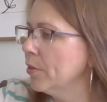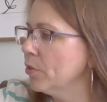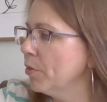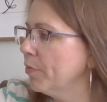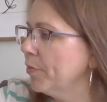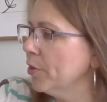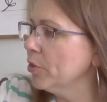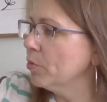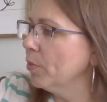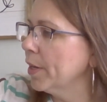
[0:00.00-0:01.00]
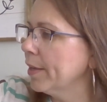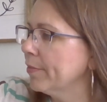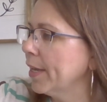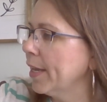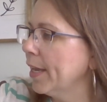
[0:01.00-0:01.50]
So the first one
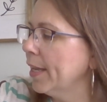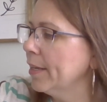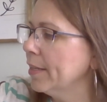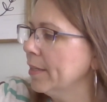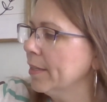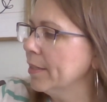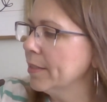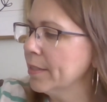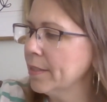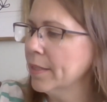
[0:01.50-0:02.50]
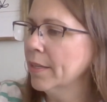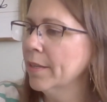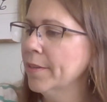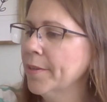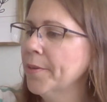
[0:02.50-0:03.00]
I've got is
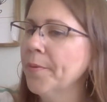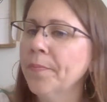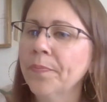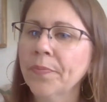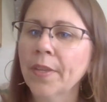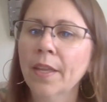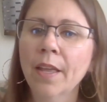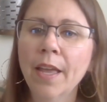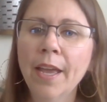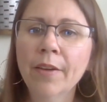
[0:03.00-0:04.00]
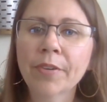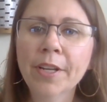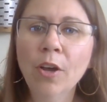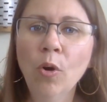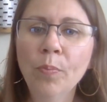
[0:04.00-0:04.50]

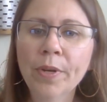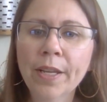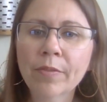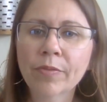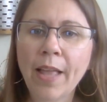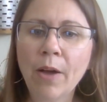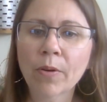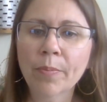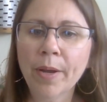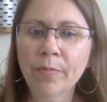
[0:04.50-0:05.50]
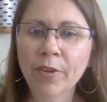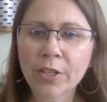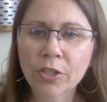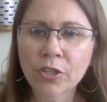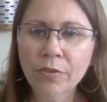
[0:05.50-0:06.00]
Every Opening Flower by
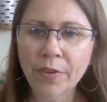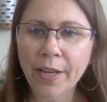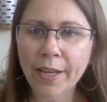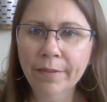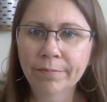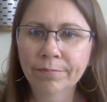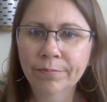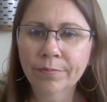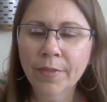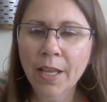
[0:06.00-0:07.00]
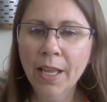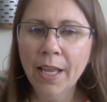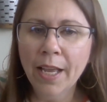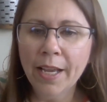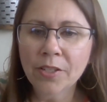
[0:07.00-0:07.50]
Brenda Gervais.
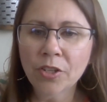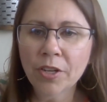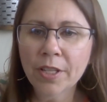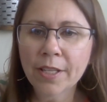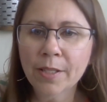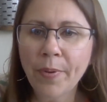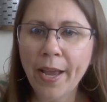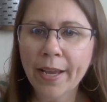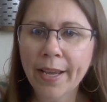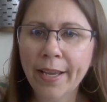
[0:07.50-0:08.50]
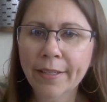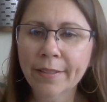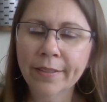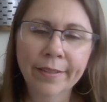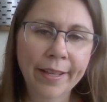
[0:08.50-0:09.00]
I started this back
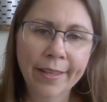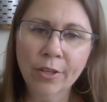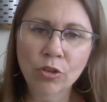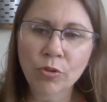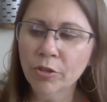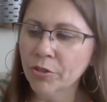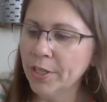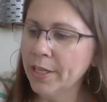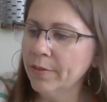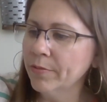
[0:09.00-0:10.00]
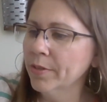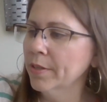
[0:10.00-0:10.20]
on, I think, New Year's Eve.